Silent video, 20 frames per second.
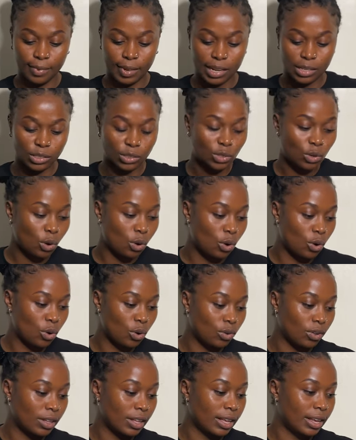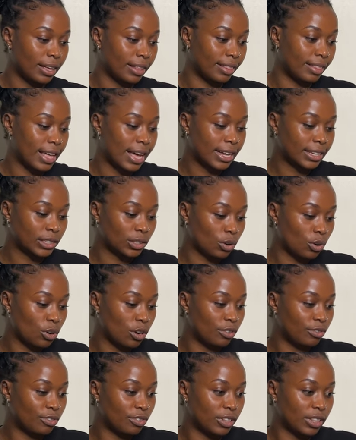So that's
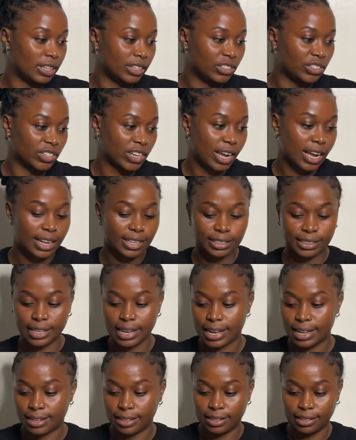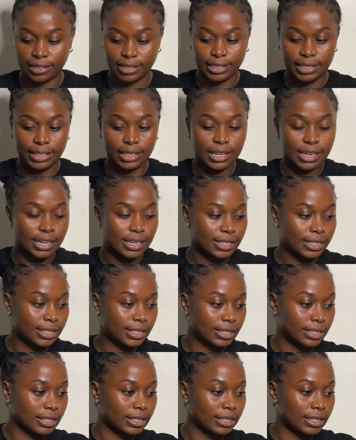all for the jars and the stickers.